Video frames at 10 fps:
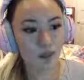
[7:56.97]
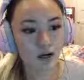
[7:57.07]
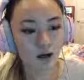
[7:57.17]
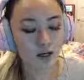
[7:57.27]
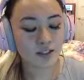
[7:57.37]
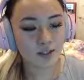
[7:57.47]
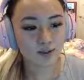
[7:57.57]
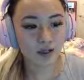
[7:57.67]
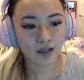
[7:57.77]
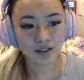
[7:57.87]
Also,
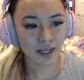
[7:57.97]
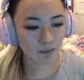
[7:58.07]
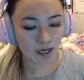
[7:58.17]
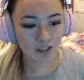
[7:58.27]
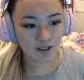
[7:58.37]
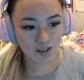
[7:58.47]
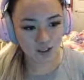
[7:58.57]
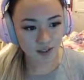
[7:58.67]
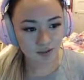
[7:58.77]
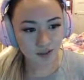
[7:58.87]
game engines in
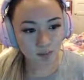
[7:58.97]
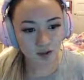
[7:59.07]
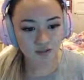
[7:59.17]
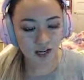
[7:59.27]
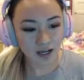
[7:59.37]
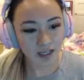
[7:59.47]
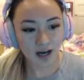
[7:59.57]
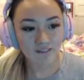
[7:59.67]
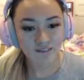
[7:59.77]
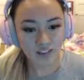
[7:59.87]
general provide
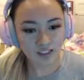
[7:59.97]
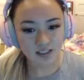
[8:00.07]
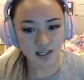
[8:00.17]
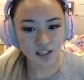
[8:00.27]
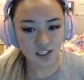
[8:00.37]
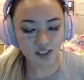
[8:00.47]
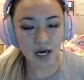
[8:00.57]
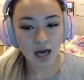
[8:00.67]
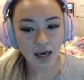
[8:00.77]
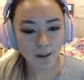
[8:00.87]
a physics engine
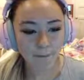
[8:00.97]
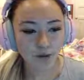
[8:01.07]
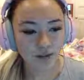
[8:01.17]
and most